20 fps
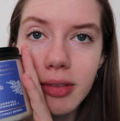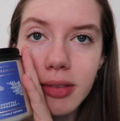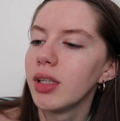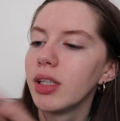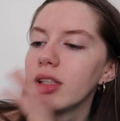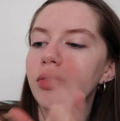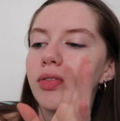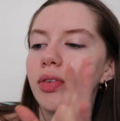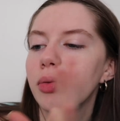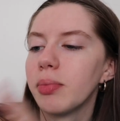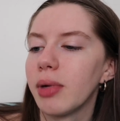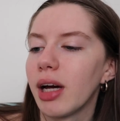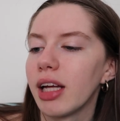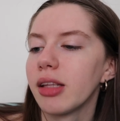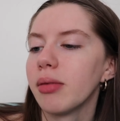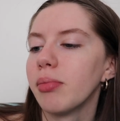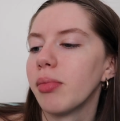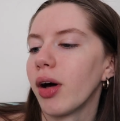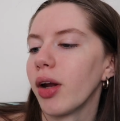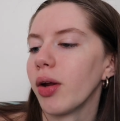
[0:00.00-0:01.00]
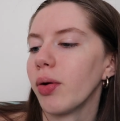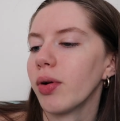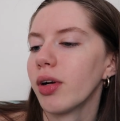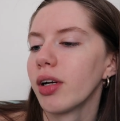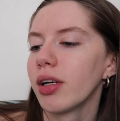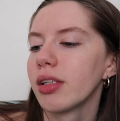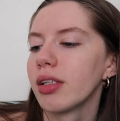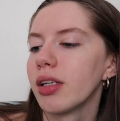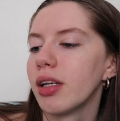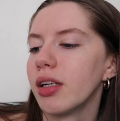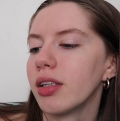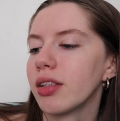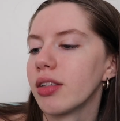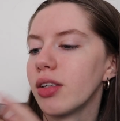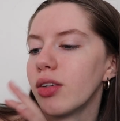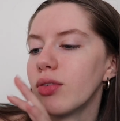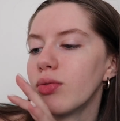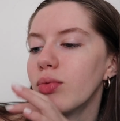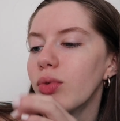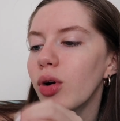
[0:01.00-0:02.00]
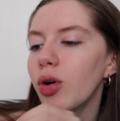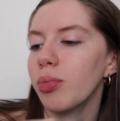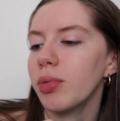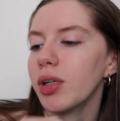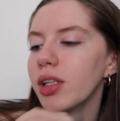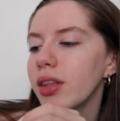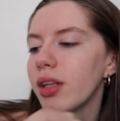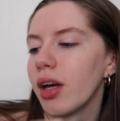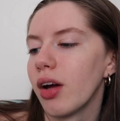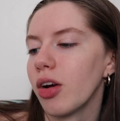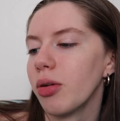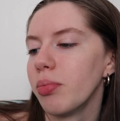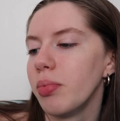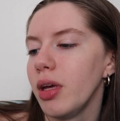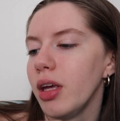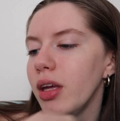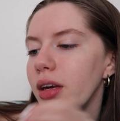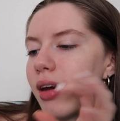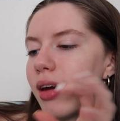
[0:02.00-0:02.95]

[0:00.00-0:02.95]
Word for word: it's from Bath & Body Works and it's an aromatherapy